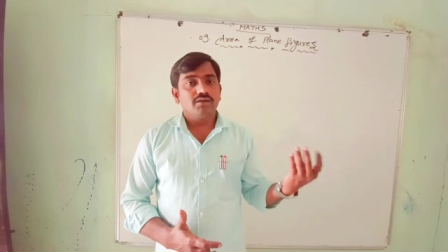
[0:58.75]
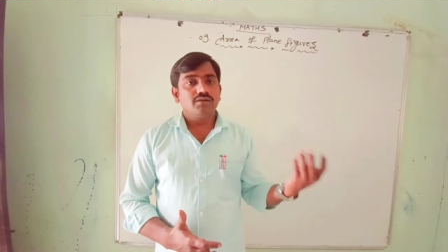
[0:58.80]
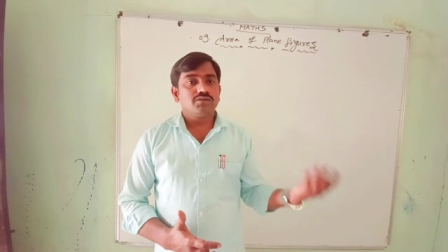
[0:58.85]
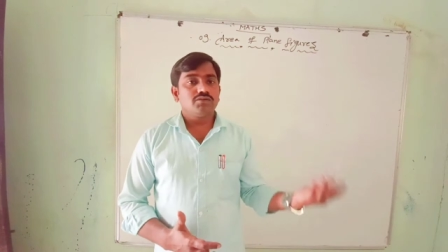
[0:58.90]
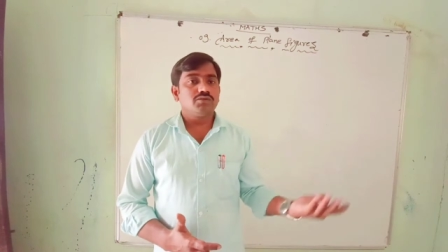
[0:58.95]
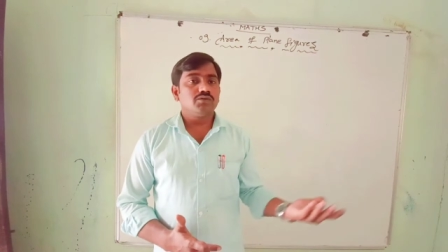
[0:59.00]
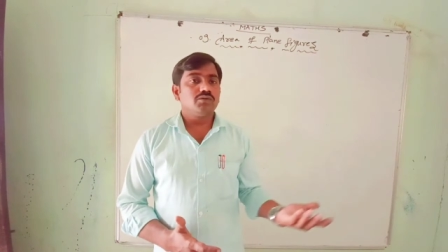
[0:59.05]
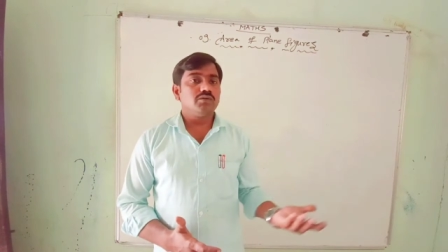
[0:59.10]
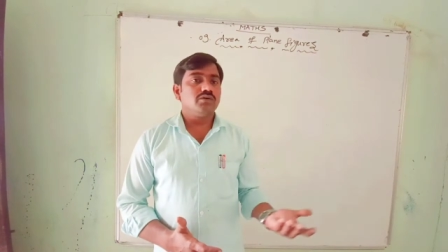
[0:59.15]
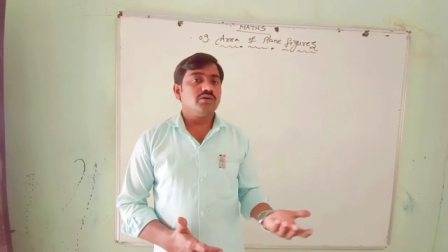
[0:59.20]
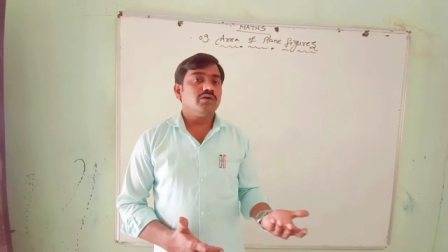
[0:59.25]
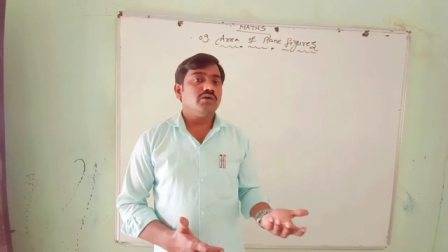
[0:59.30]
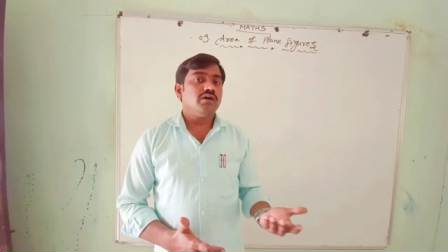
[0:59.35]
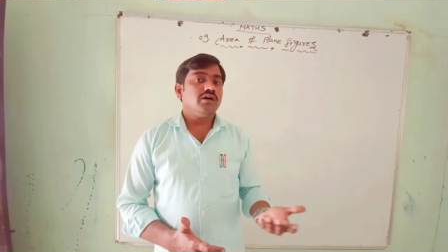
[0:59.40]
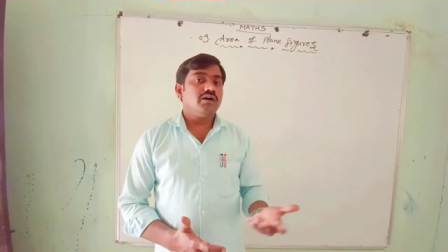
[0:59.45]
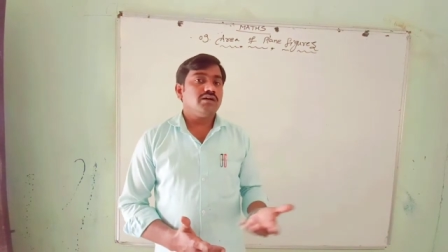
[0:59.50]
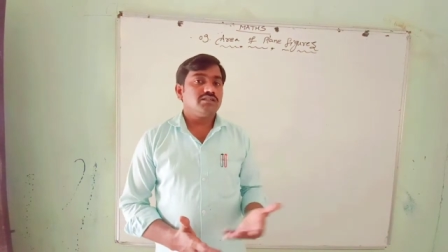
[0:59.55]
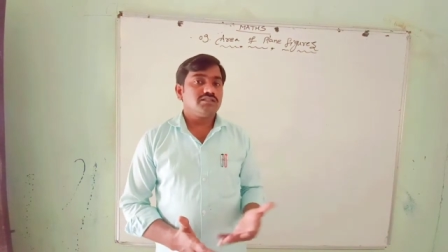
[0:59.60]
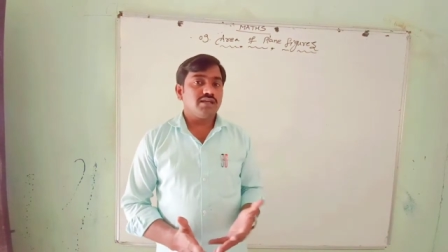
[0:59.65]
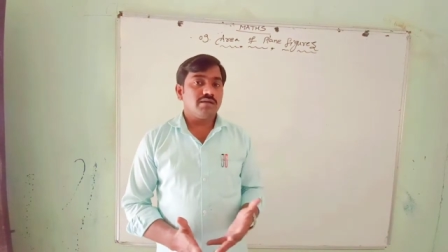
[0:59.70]

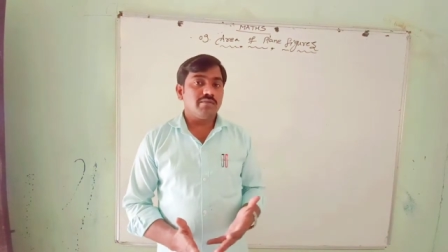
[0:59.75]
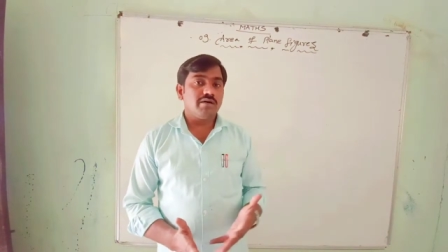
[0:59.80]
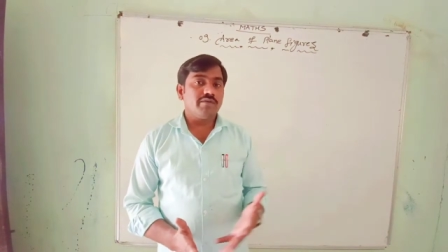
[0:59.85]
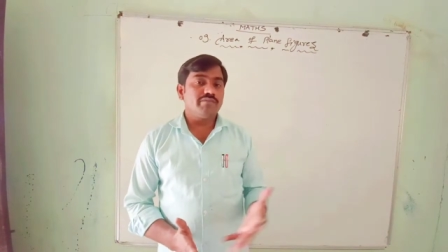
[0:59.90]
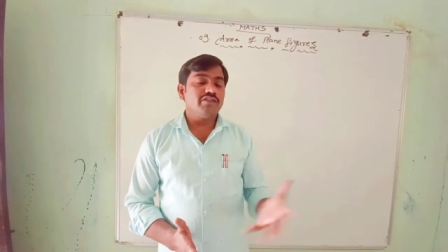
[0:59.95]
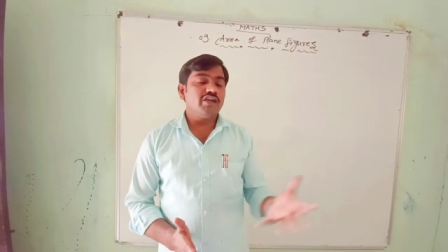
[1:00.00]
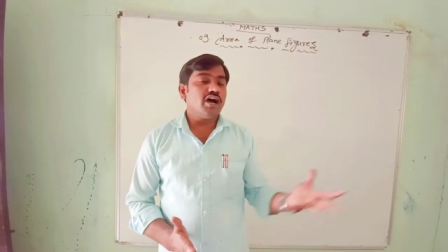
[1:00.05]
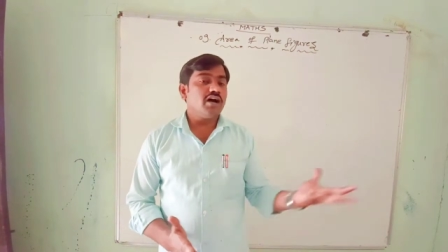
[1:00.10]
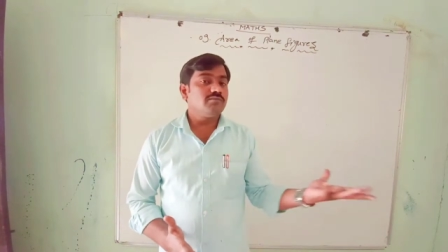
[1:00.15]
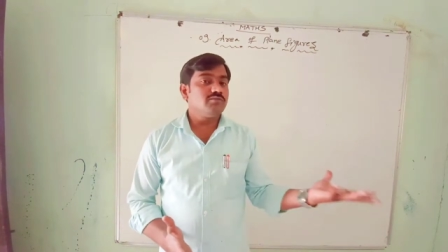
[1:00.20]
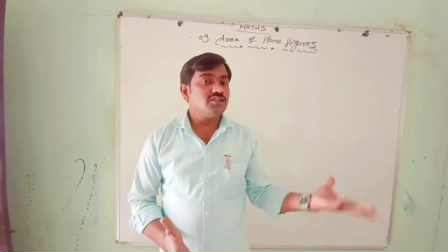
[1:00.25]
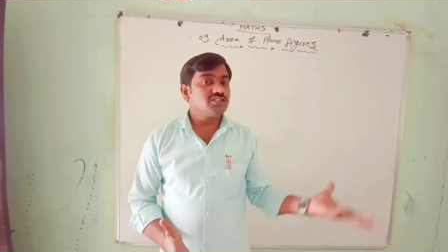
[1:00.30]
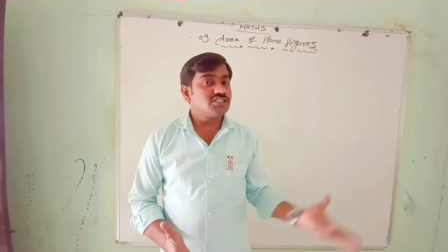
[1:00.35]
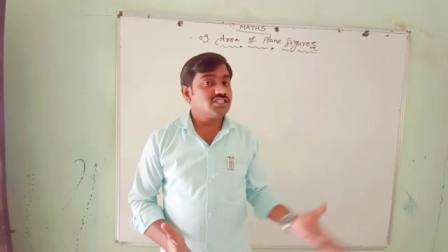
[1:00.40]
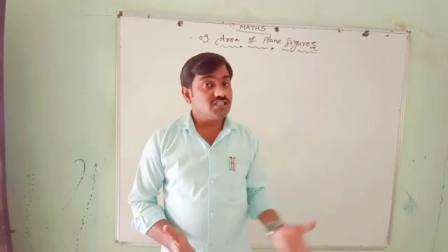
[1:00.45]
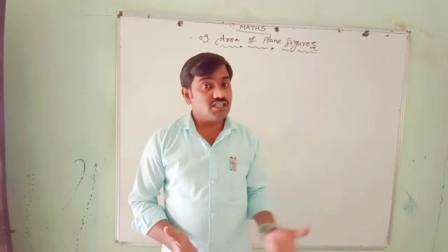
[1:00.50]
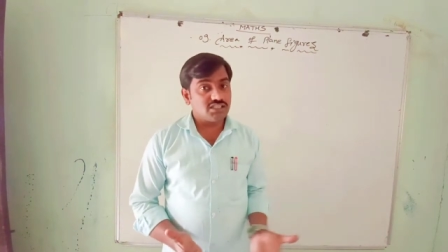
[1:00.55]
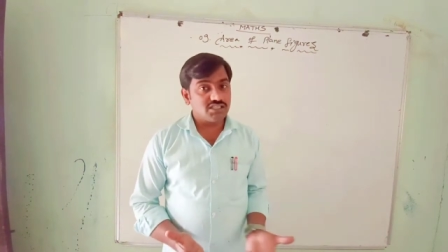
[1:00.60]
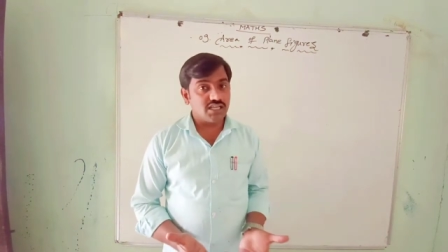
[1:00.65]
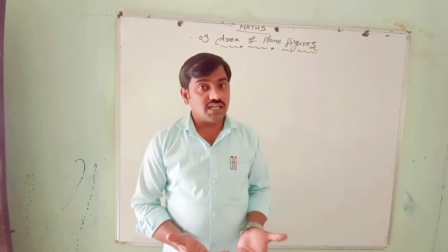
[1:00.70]
So some of the objects
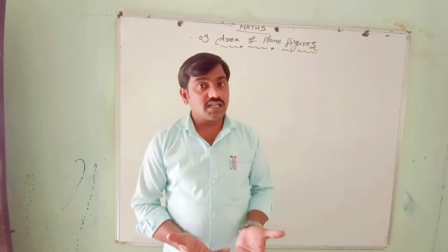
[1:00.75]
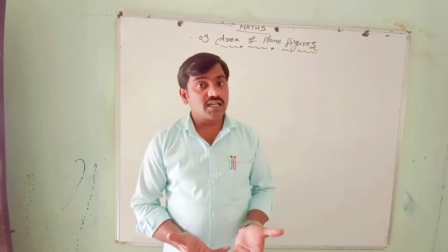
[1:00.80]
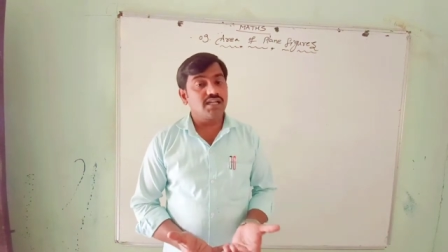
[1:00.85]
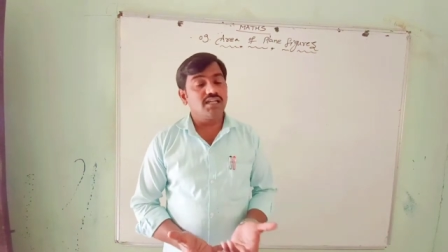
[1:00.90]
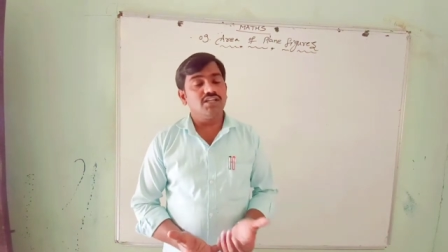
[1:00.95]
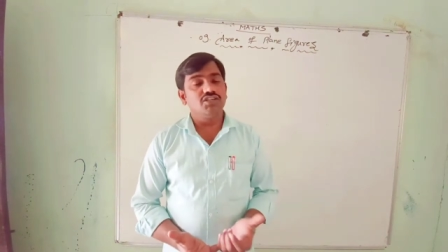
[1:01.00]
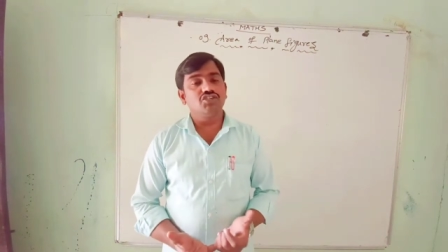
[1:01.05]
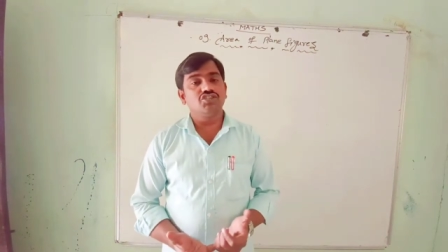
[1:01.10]
in the circular